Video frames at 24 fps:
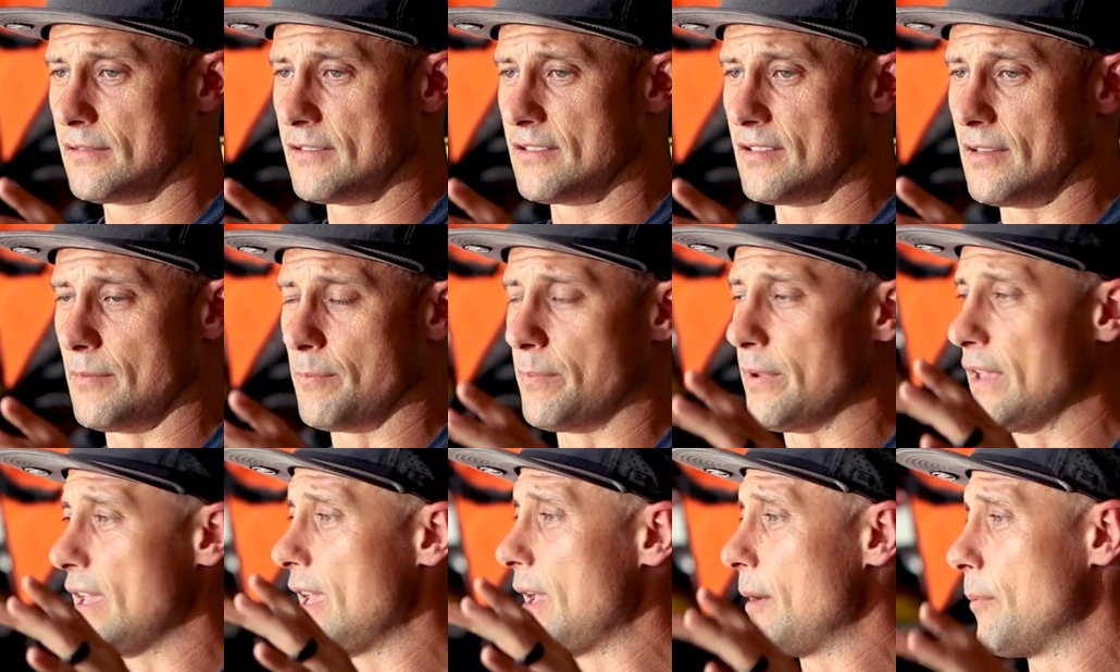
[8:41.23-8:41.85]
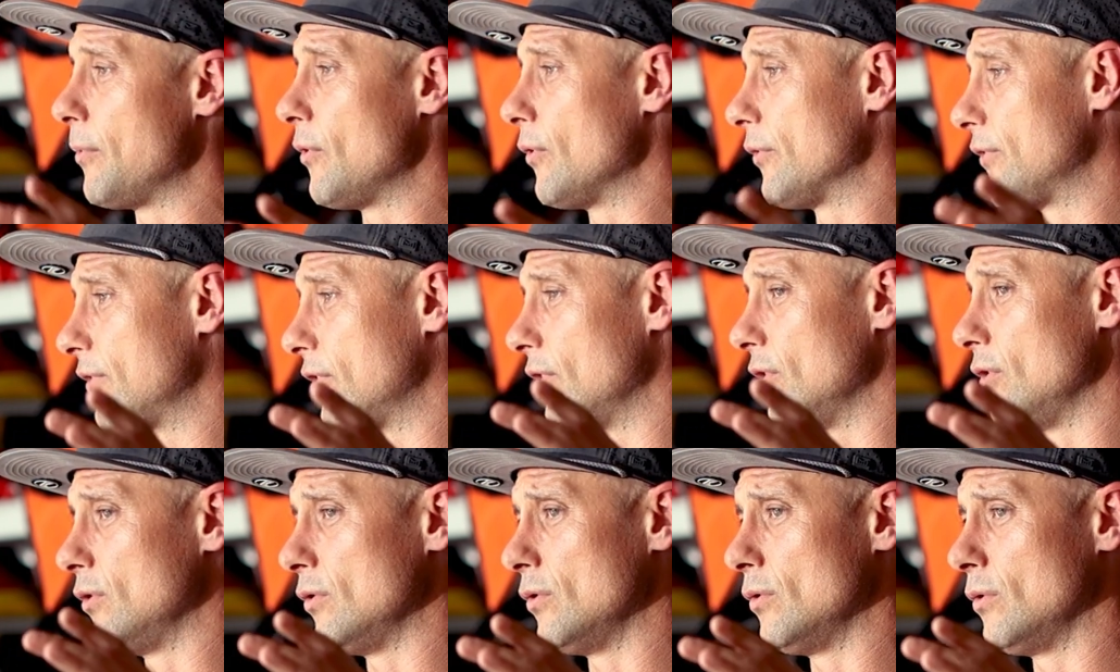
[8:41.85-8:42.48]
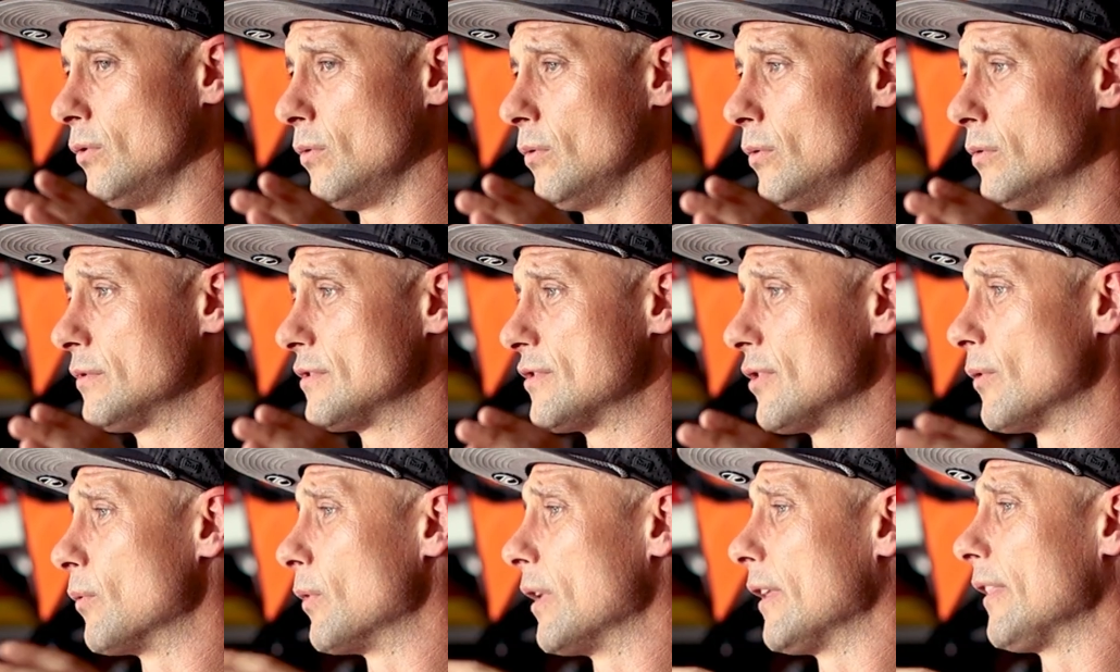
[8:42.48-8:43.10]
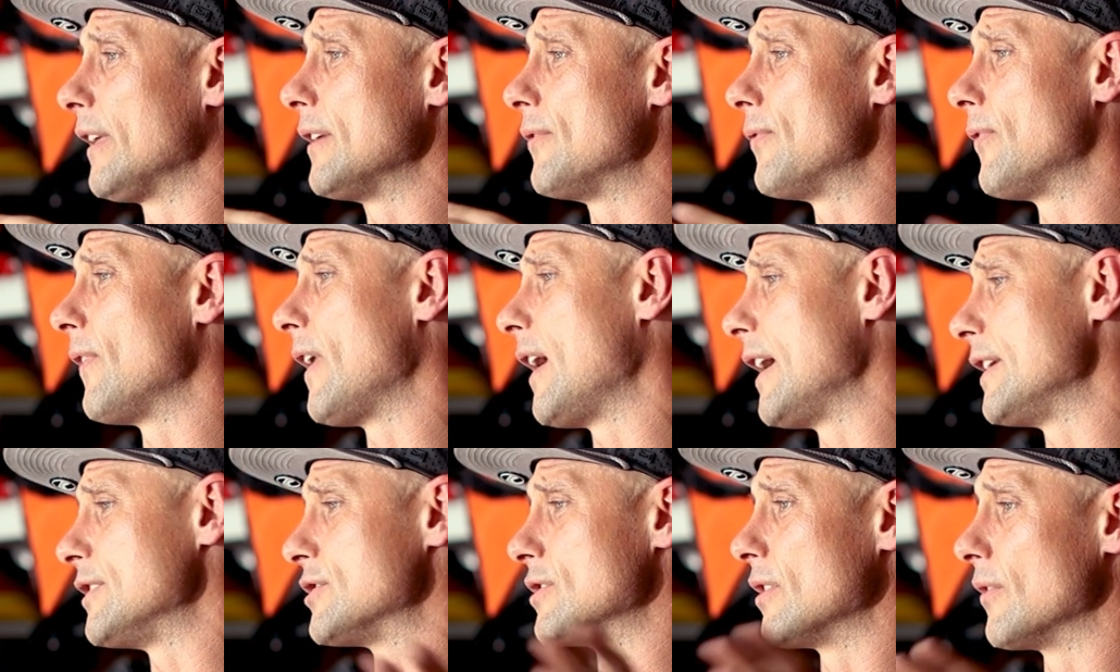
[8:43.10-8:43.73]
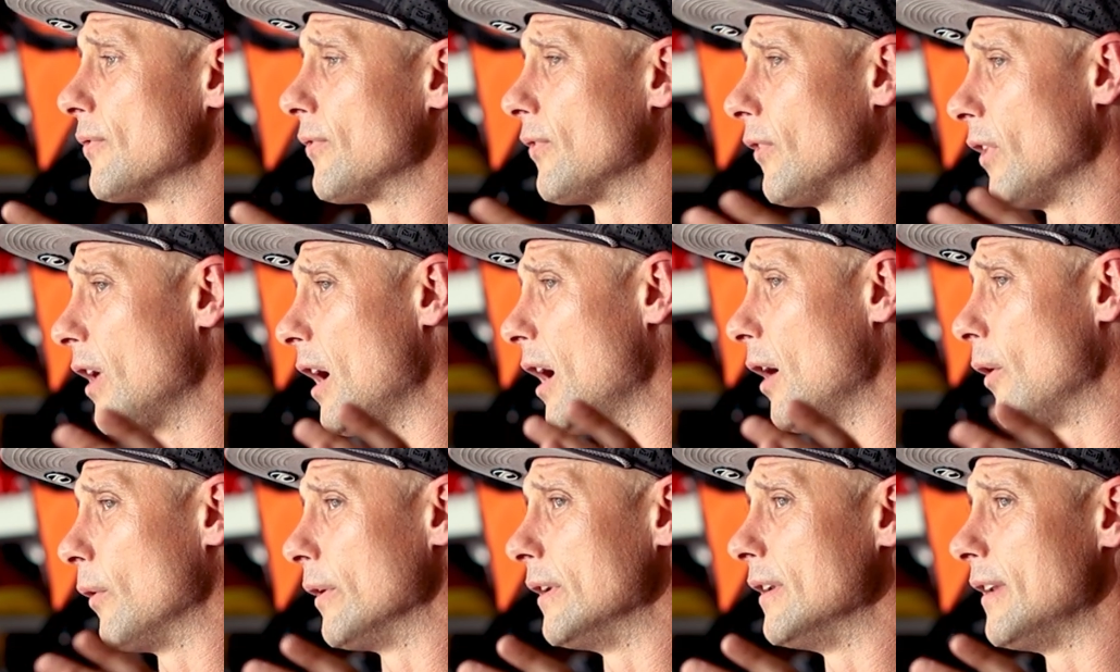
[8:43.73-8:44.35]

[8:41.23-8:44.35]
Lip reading: to be able to really find your flow.